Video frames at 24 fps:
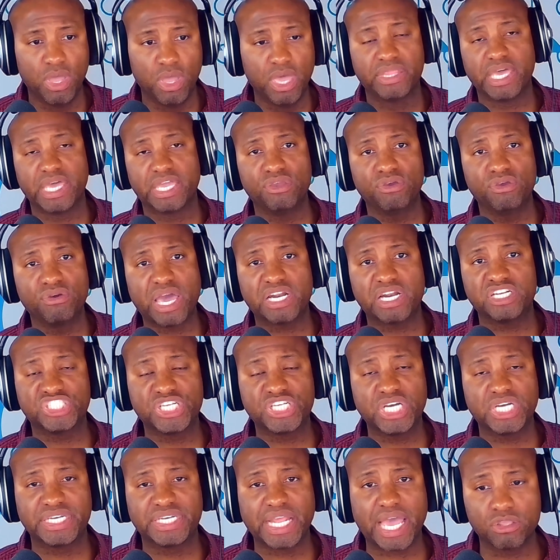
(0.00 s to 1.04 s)
that you got to
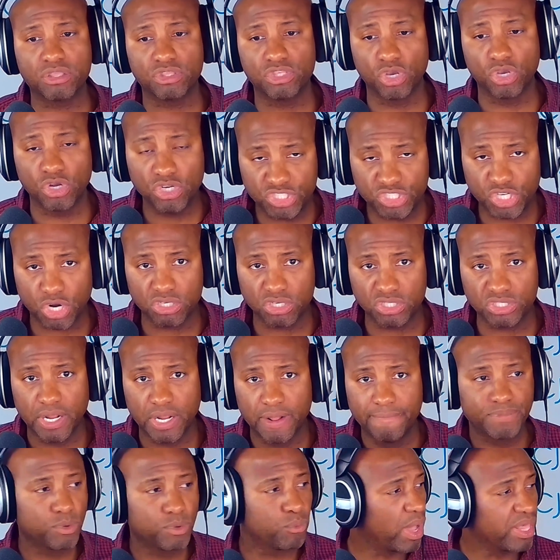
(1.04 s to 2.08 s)
shut down your church
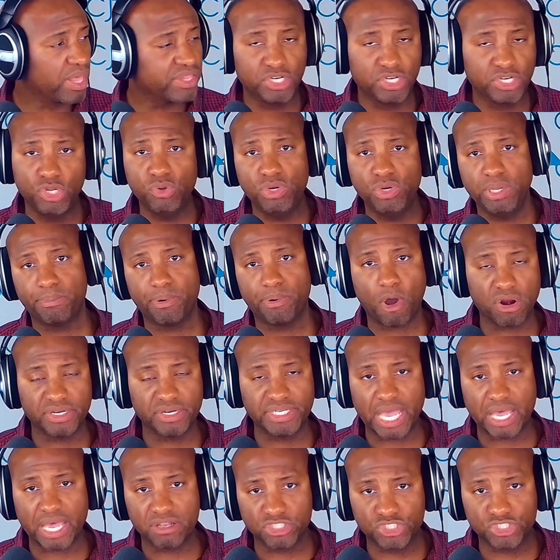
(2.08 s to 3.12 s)
while the nudie bar
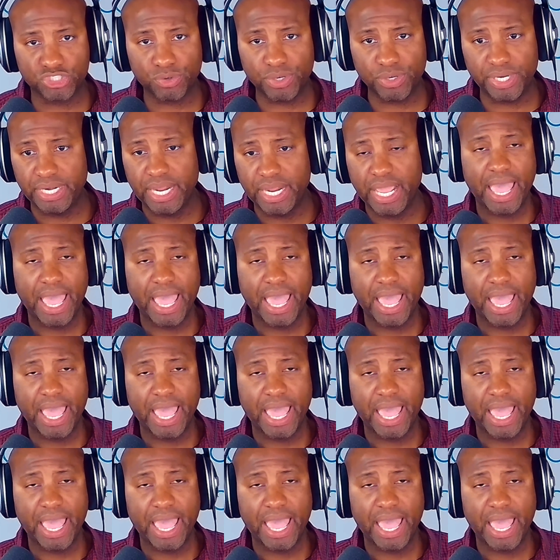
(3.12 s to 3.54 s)
down the street